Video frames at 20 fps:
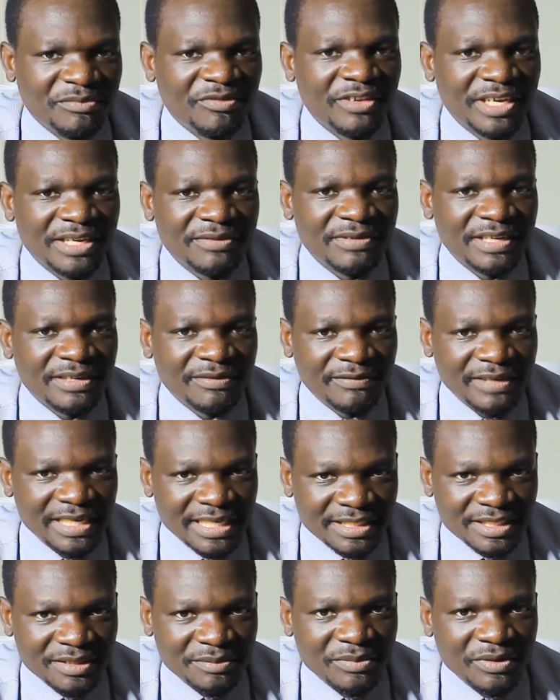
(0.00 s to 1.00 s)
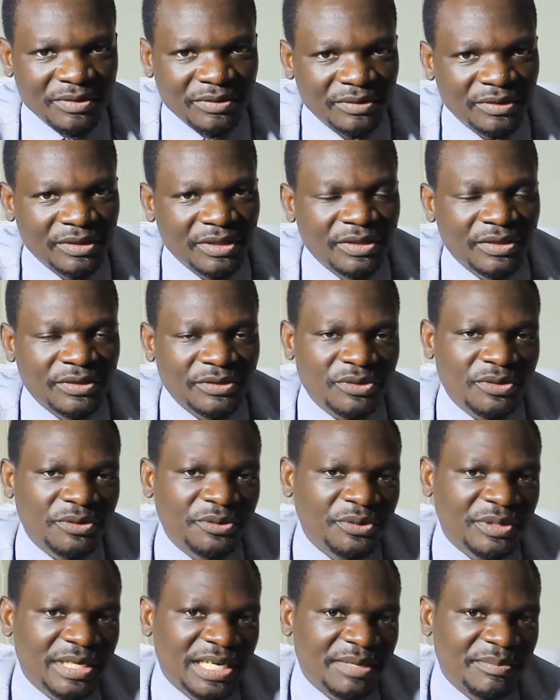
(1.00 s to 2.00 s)
very, very flexible. So
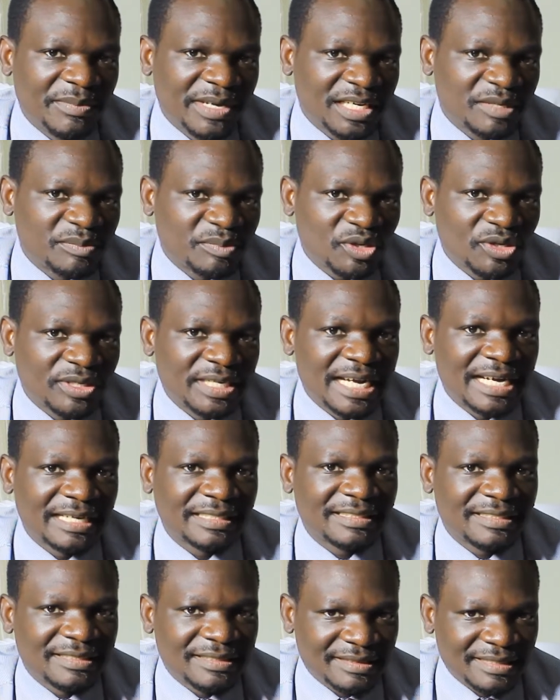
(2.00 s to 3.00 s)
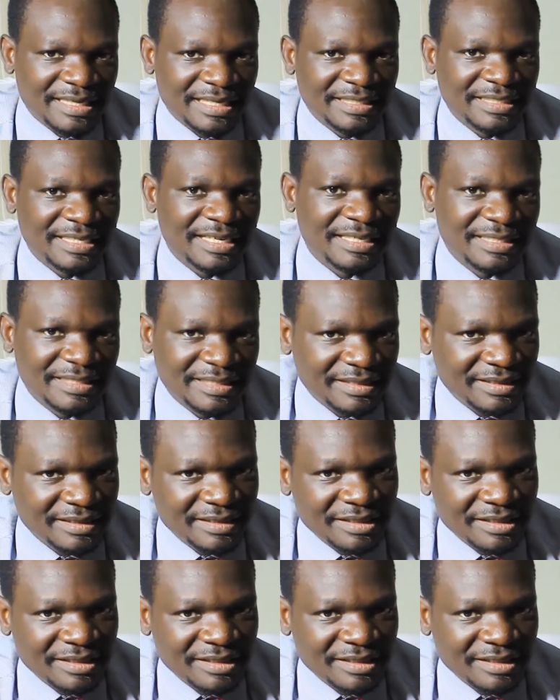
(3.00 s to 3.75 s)
you can make products such as